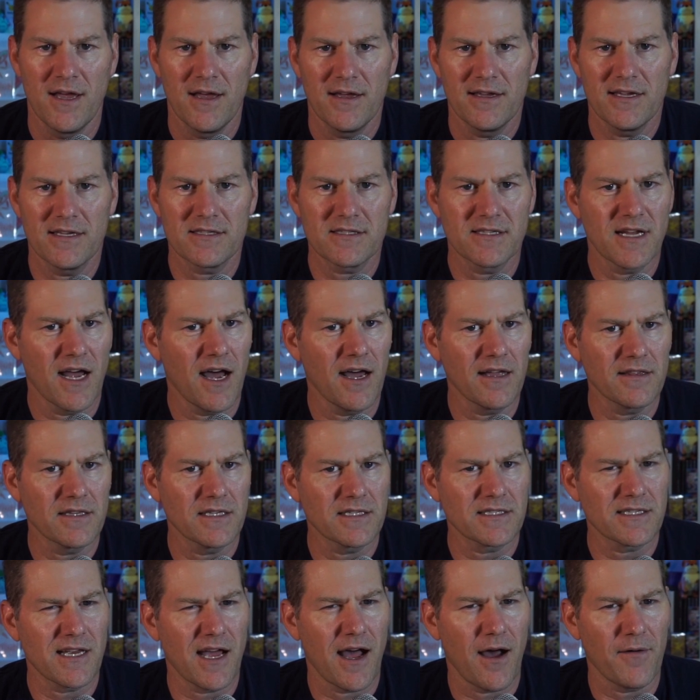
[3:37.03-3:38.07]
It's not in the
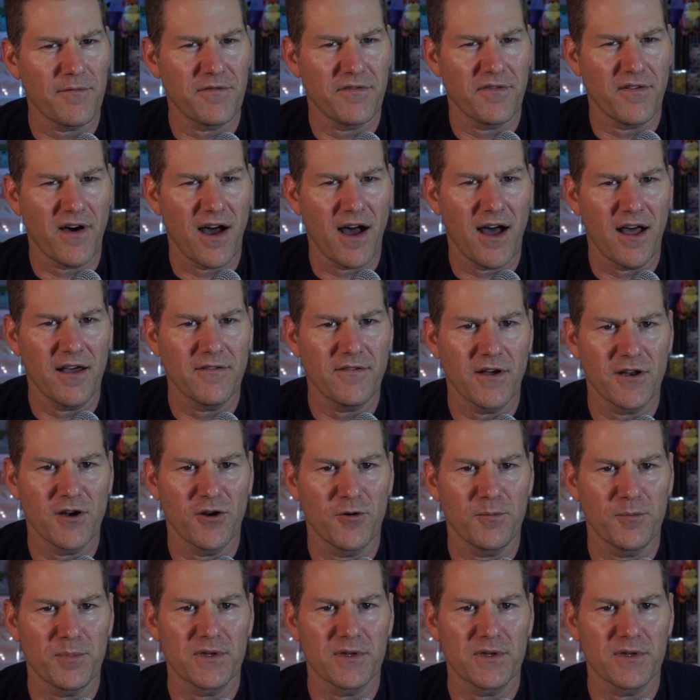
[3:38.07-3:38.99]
top 5, I don't